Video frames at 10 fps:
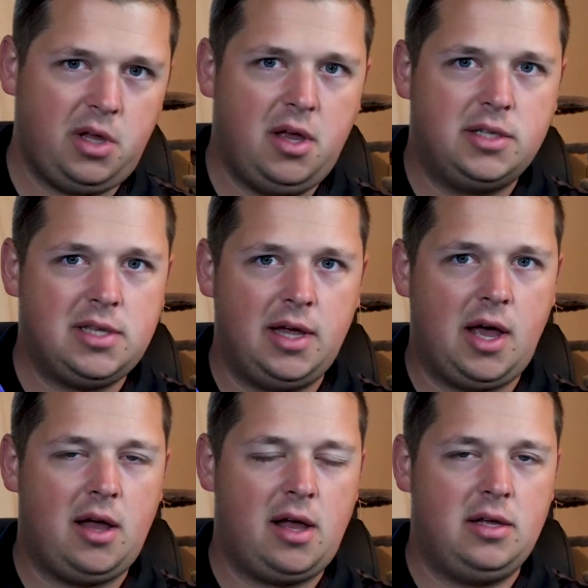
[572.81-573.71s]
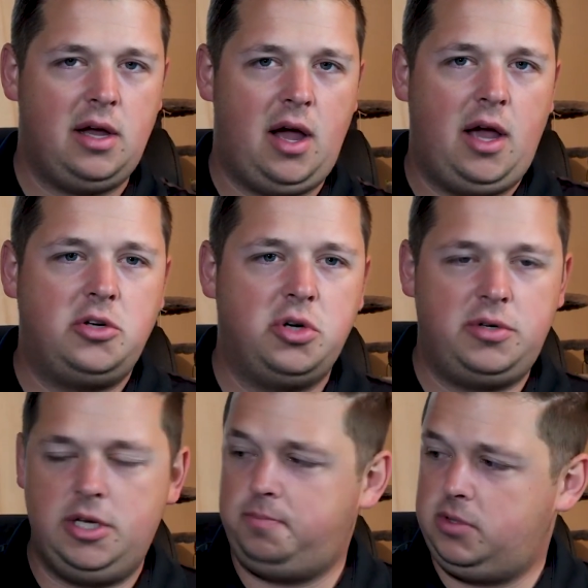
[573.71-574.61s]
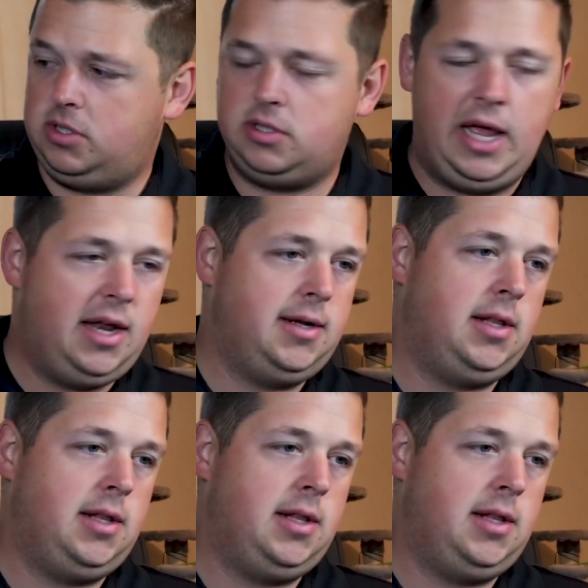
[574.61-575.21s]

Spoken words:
It's like hydro dipped stained